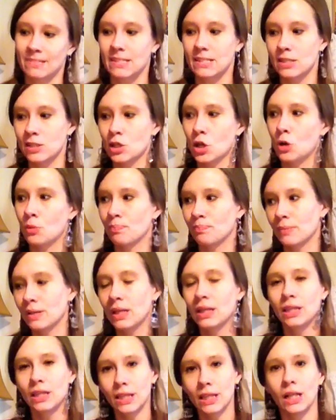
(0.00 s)
a
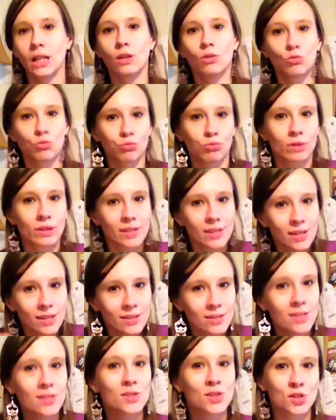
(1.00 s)
little,
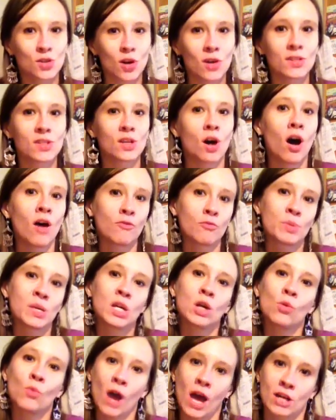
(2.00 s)
it starts off
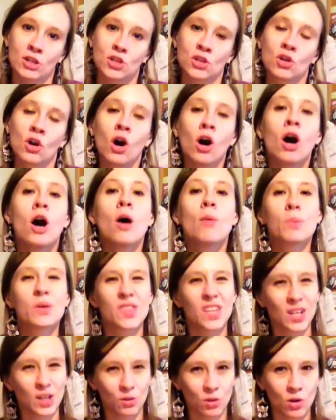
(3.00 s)
being rational,
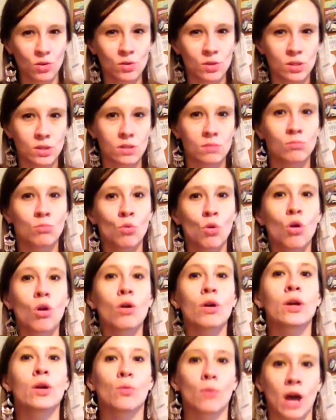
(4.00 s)
but then it grows
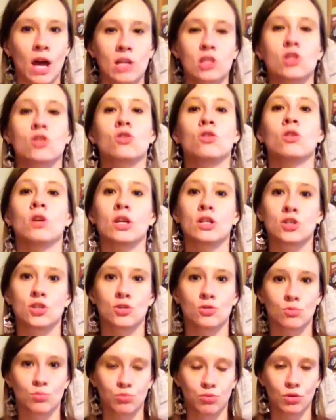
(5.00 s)
more irrational as
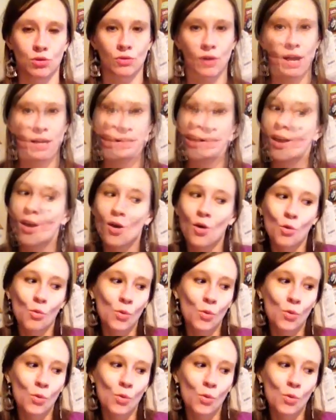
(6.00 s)
you progress.